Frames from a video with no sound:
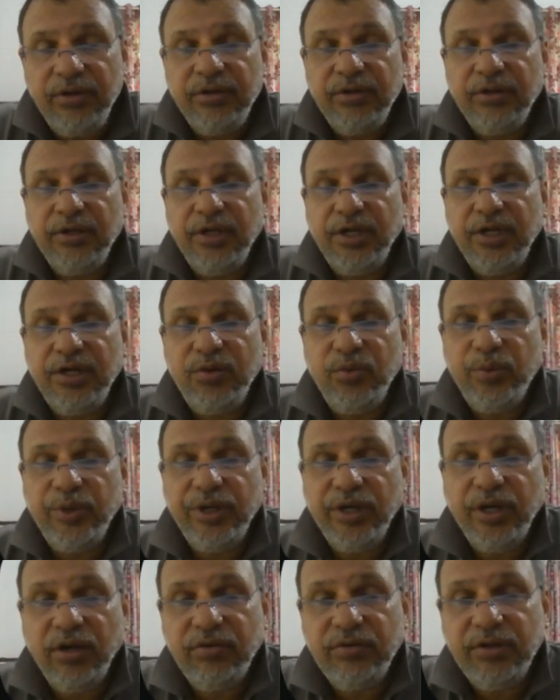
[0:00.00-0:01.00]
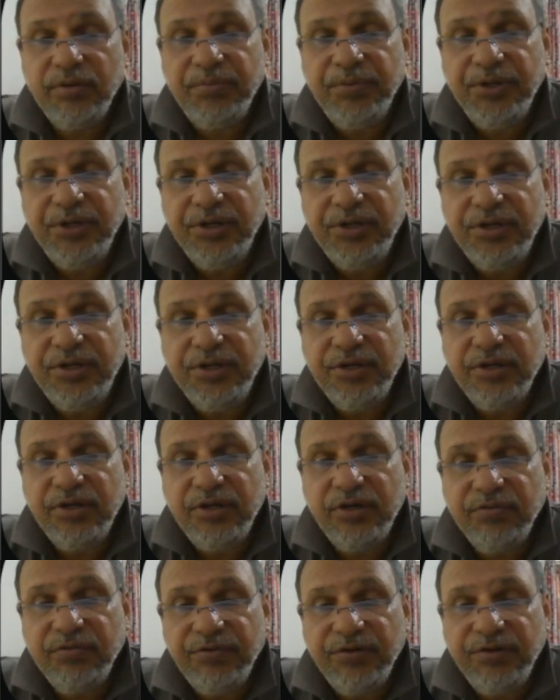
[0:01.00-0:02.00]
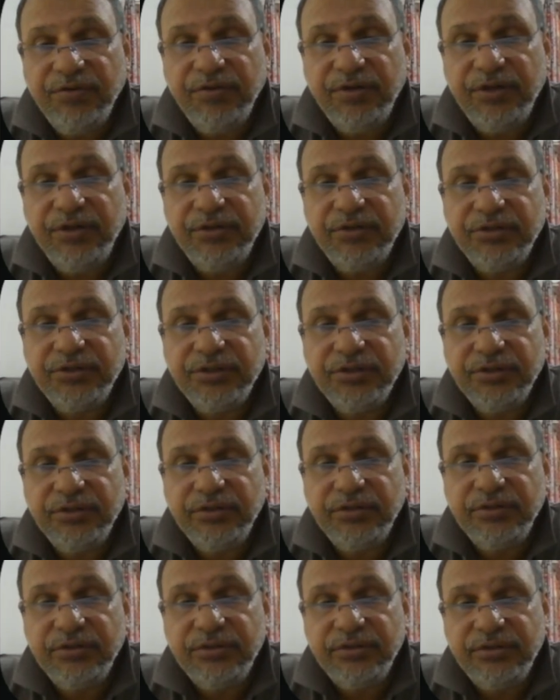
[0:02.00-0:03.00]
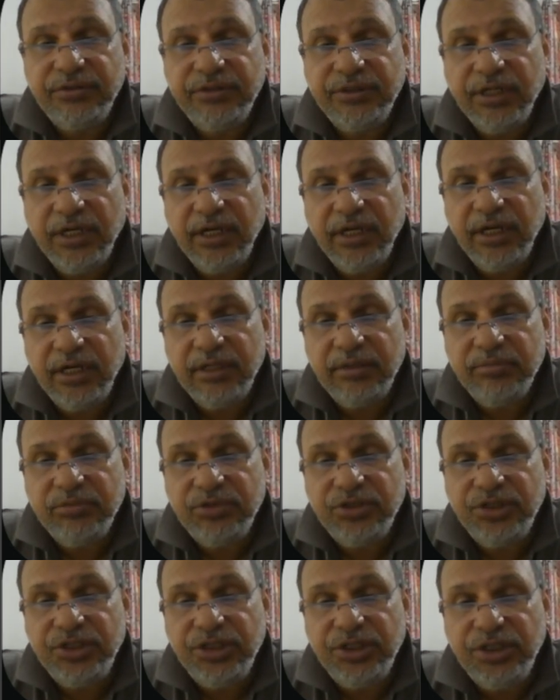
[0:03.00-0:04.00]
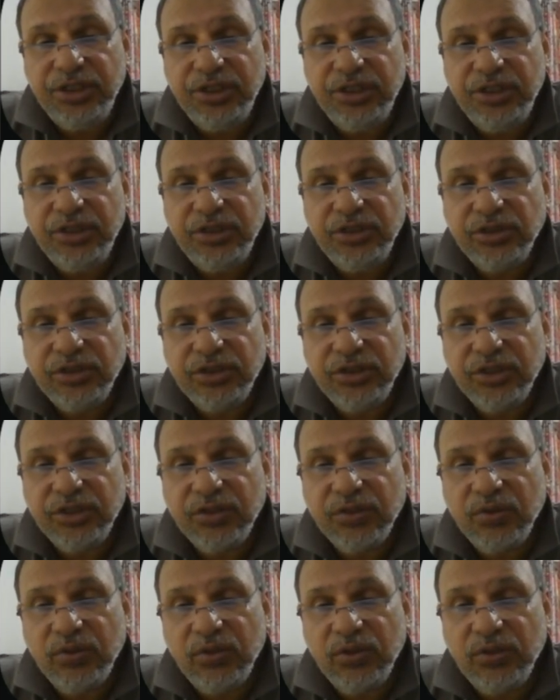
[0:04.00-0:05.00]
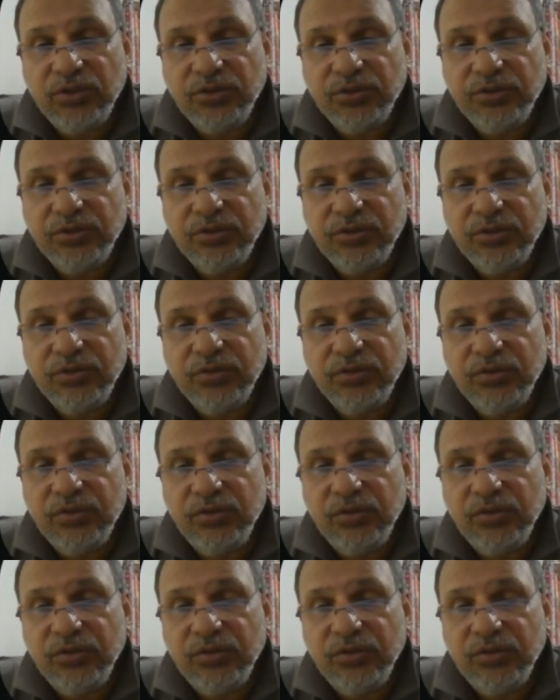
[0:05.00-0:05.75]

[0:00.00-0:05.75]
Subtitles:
Then we have the period of revolution, time t is equal to,